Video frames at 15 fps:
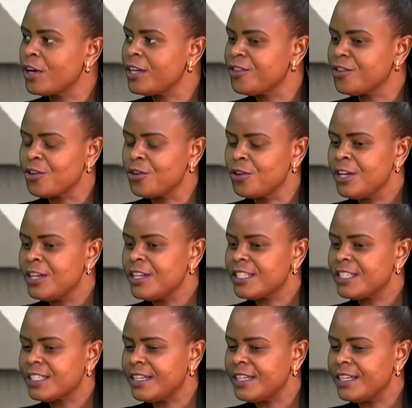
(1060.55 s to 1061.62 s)

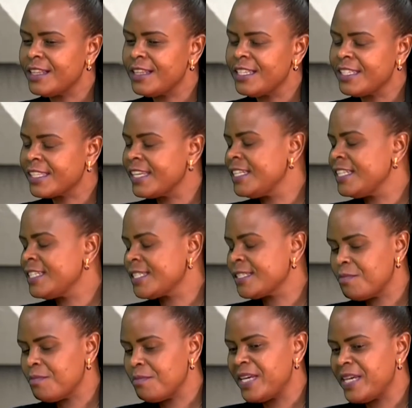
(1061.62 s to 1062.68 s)
these skills
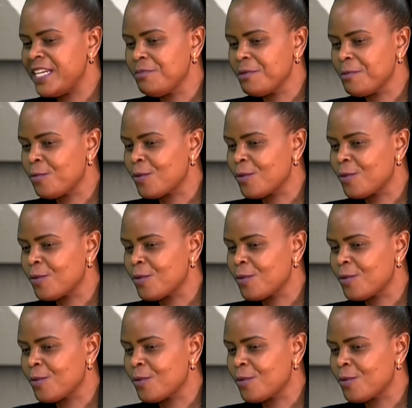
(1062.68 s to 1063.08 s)
many people